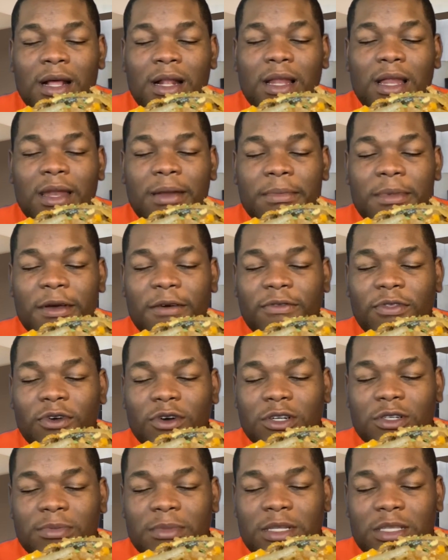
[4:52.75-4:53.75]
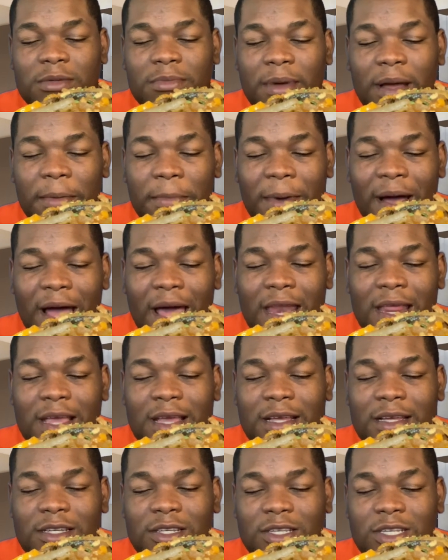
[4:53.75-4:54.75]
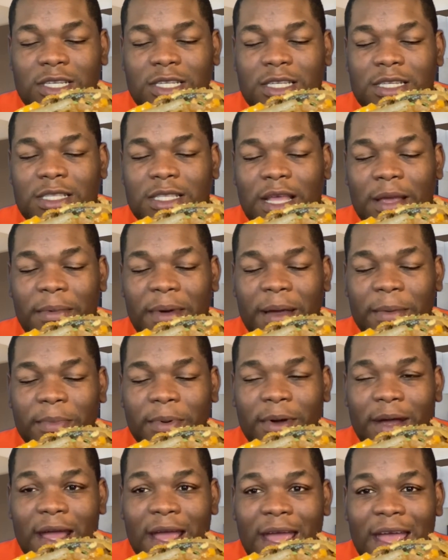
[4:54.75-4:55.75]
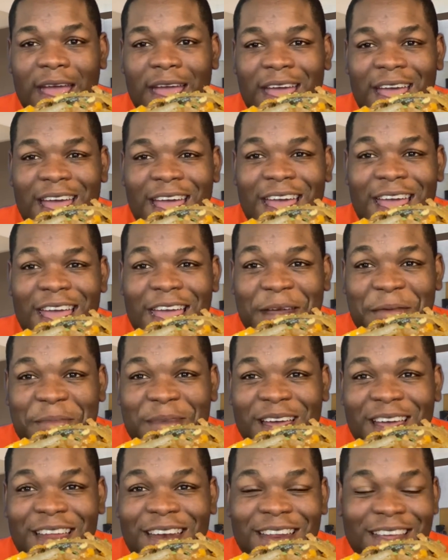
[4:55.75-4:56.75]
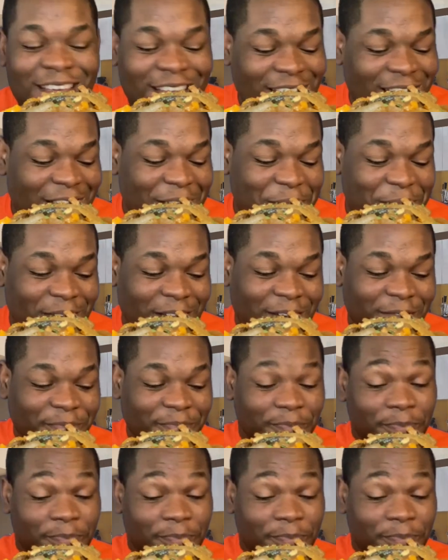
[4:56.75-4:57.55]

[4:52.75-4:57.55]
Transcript: Let it be of nourishment to my body. In Jesus' name I pray. Amen. Amen.